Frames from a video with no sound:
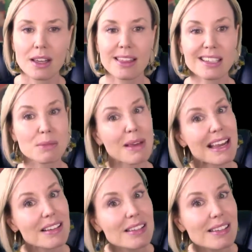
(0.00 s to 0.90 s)

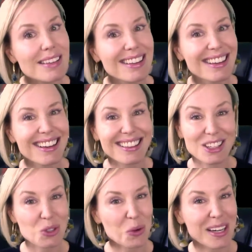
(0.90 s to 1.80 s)

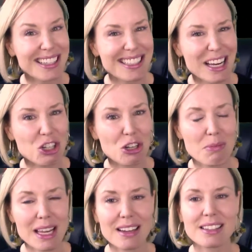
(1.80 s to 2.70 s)
This orientation
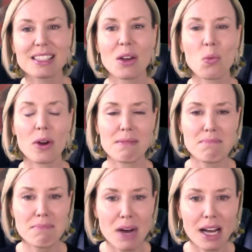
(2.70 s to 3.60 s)
means that we
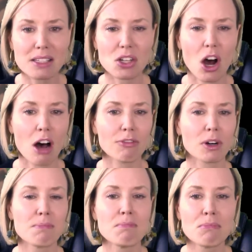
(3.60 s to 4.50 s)
must
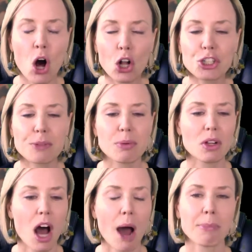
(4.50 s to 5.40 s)
offer
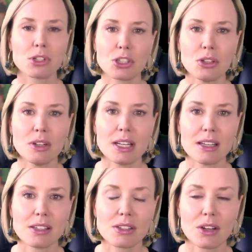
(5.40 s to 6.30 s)
multiple
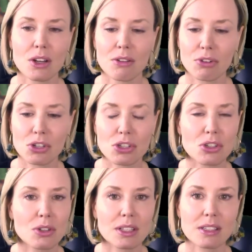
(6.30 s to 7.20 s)
opportunities for
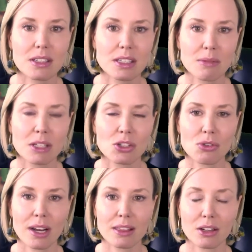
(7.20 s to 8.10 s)
students to
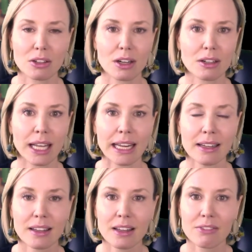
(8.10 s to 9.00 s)
demonstrate their learning.
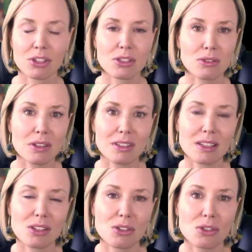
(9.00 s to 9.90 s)
If a student
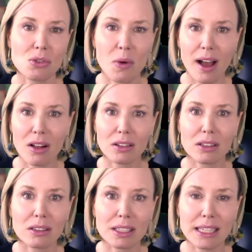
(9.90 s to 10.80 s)
doesn't do well
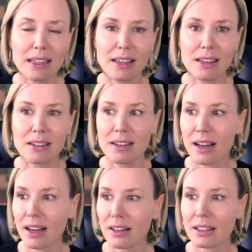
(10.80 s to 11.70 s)
early in
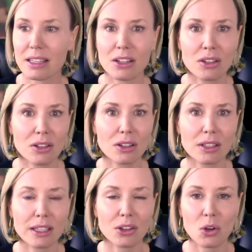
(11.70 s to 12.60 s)
the year,
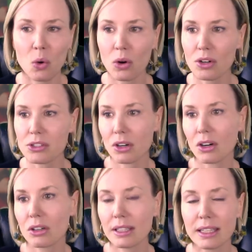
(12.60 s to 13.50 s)
early in the course, or
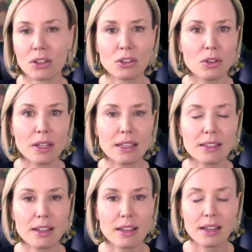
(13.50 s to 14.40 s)
early in a unit,
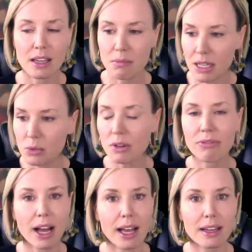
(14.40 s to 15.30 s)
it means we
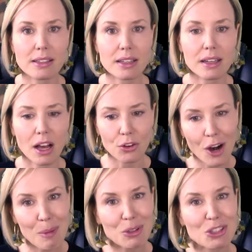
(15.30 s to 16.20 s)
find other
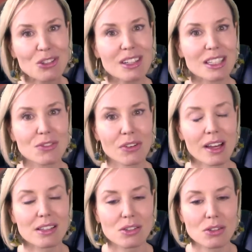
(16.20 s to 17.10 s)
opportunities for
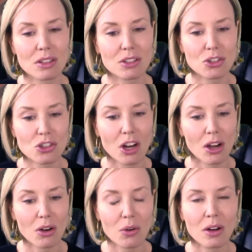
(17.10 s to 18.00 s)
that student to
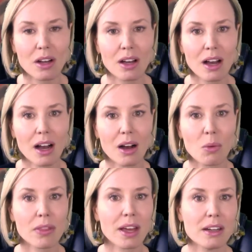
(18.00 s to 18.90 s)
show
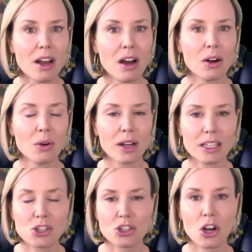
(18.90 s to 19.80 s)
what they know
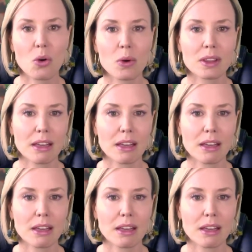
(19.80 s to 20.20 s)
and show what